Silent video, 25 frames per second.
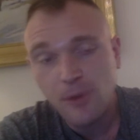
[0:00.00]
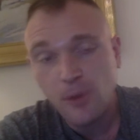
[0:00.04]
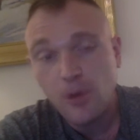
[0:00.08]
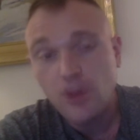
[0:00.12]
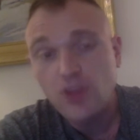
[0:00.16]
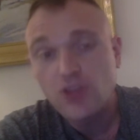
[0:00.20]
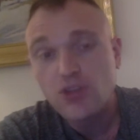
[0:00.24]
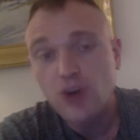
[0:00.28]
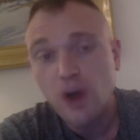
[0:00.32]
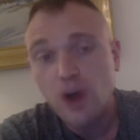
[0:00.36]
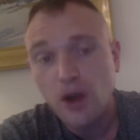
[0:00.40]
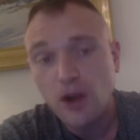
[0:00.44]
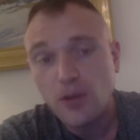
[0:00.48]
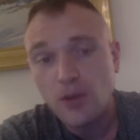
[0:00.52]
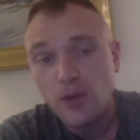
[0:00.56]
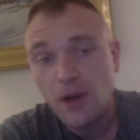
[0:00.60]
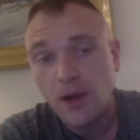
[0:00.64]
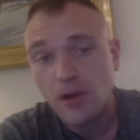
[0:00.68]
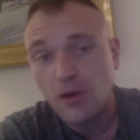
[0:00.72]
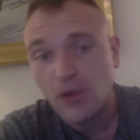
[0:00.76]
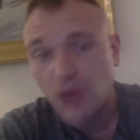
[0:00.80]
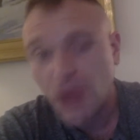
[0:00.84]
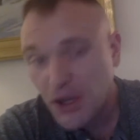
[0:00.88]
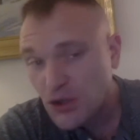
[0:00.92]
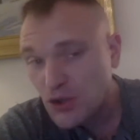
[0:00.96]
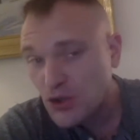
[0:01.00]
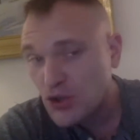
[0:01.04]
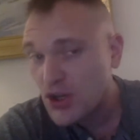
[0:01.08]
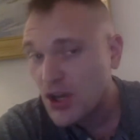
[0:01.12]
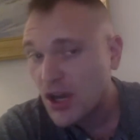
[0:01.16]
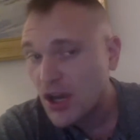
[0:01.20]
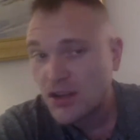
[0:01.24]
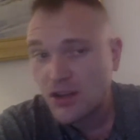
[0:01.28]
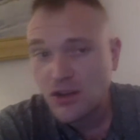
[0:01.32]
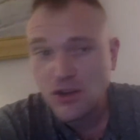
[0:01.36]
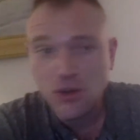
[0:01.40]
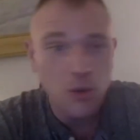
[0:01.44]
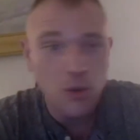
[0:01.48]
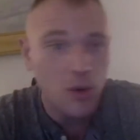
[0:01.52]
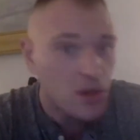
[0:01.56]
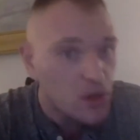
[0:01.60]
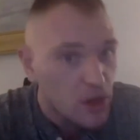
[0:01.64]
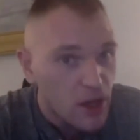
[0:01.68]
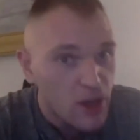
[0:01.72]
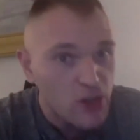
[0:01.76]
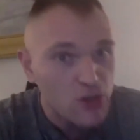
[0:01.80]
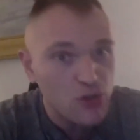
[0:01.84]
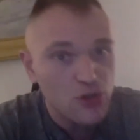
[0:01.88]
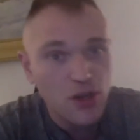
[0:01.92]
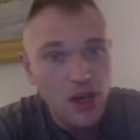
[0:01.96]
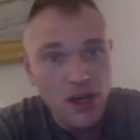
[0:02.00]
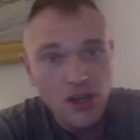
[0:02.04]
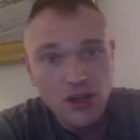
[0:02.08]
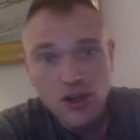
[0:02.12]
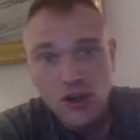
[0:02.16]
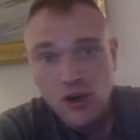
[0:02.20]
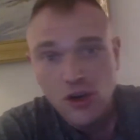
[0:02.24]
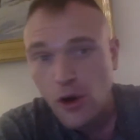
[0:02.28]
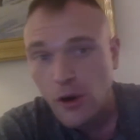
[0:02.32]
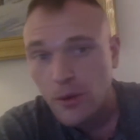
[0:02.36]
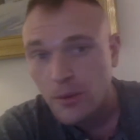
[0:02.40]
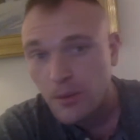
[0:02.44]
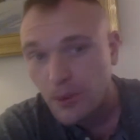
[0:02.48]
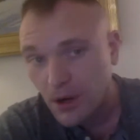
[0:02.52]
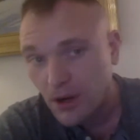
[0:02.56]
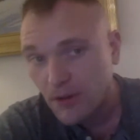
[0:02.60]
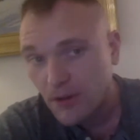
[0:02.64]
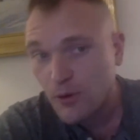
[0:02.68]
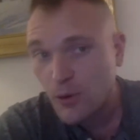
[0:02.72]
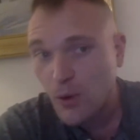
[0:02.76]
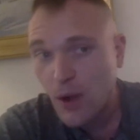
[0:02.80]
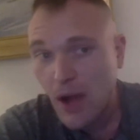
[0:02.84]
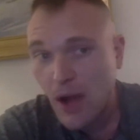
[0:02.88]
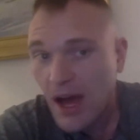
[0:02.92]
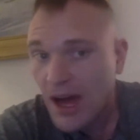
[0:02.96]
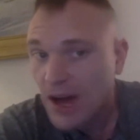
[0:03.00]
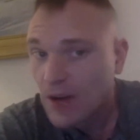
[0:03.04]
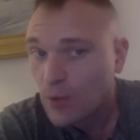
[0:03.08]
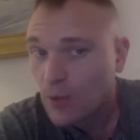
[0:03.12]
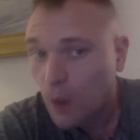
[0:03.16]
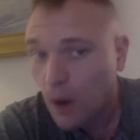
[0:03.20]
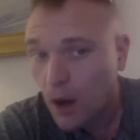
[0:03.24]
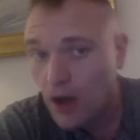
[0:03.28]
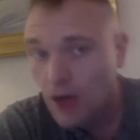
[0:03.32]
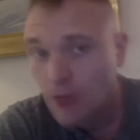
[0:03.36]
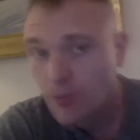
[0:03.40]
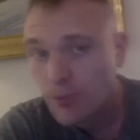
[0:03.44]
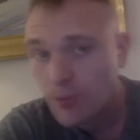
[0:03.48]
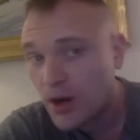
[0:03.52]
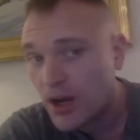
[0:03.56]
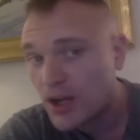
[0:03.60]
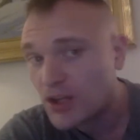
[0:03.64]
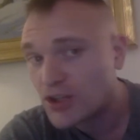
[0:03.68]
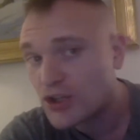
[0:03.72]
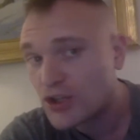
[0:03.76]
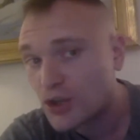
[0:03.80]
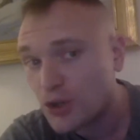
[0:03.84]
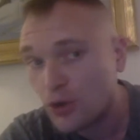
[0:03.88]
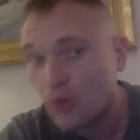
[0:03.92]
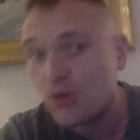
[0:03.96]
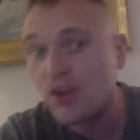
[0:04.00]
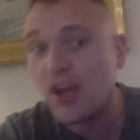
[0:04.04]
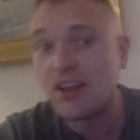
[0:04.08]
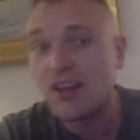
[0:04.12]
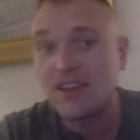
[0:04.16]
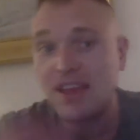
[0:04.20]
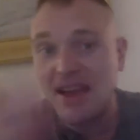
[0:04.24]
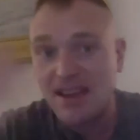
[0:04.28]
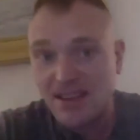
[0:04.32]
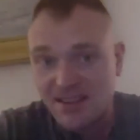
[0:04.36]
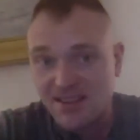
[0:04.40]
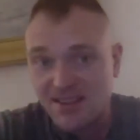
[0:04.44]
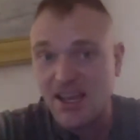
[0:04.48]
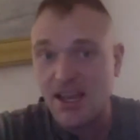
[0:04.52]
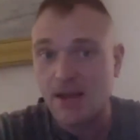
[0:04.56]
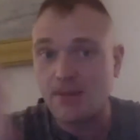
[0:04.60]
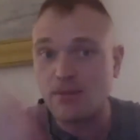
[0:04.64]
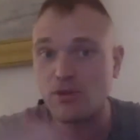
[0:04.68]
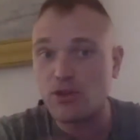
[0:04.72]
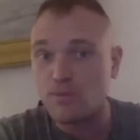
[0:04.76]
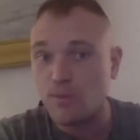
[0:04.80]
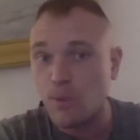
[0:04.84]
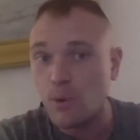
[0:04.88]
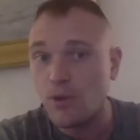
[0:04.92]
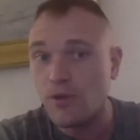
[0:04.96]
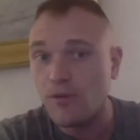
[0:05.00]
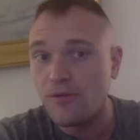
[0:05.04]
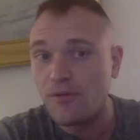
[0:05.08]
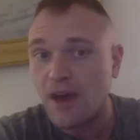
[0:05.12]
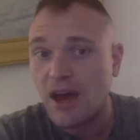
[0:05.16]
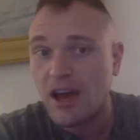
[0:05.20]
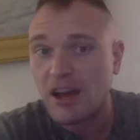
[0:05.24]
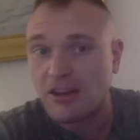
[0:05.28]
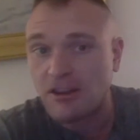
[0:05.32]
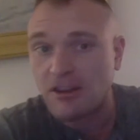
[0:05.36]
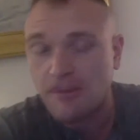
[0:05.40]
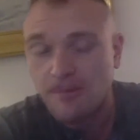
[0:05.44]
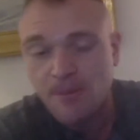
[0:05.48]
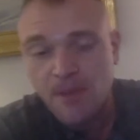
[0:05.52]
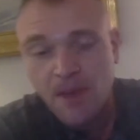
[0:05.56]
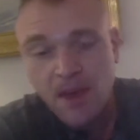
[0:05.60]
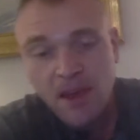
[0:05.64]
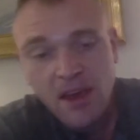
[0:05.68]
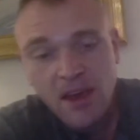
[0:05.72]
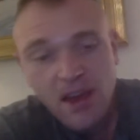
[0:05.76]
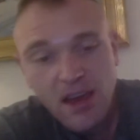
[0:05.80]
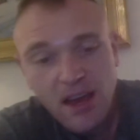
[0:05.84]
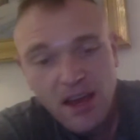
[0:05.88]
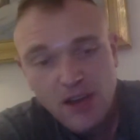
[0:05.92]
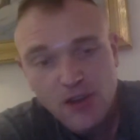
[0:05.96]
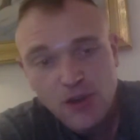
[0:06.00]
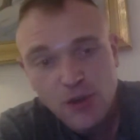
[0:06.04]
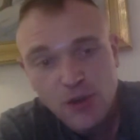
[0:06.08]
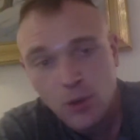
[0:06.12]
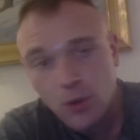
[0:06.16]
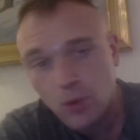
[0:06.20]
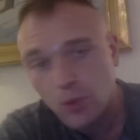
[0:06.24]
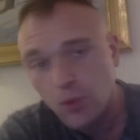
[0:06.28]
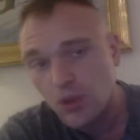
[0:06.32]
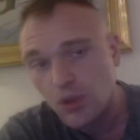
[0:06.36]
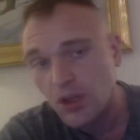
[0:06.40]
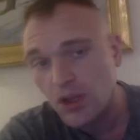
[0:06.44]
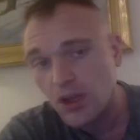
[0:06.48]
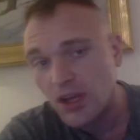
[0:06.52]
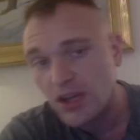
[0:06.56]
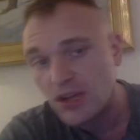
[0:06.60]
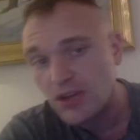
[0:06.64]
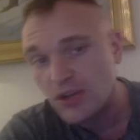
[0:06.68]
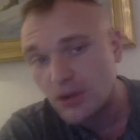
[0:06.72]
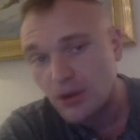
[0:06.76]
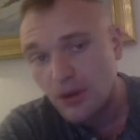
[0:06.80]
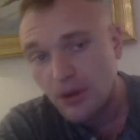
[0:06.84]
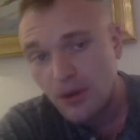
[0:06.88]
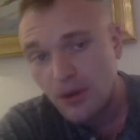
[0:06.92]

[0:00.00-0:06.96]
always talked about lasers had to do it, lasers had to do it. But if you had water pressure, you get that same smooth effect as you would with a laser.